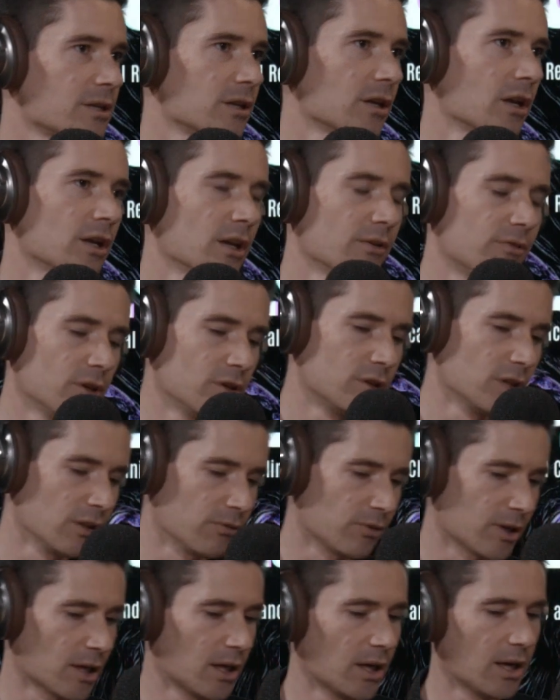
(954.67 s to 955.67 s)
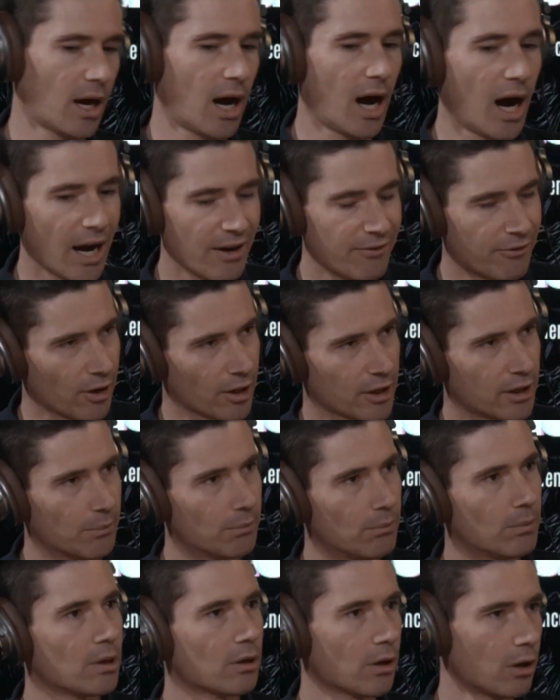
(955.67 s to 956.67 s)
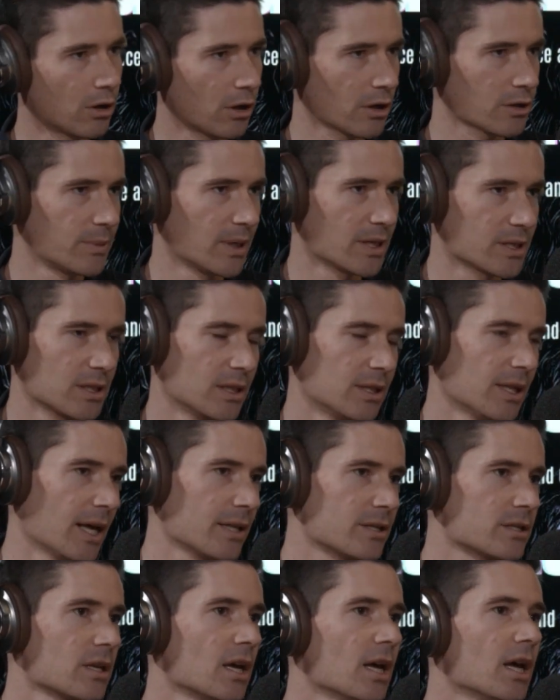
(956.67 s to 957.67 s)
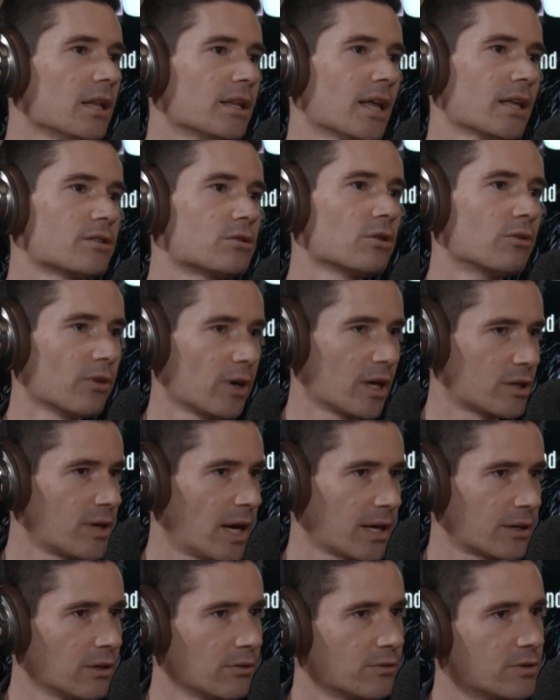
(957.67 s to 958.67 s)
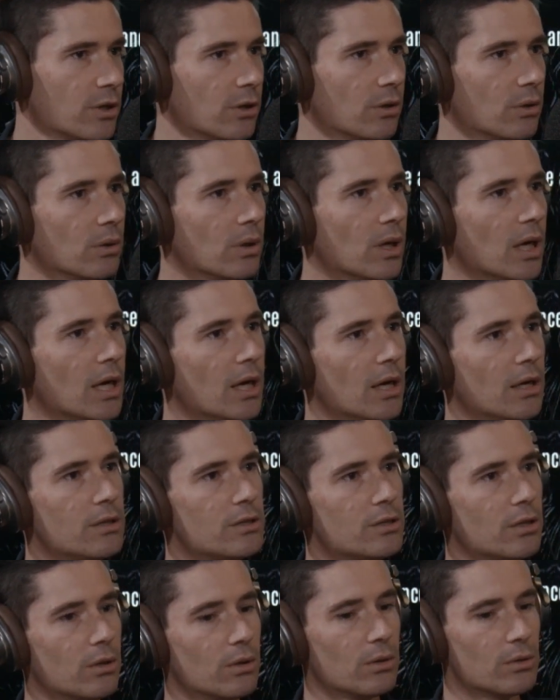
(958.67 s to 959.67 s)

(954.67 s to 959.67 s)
If you're delivering a high volume, low cost medicine, that's still very attractive to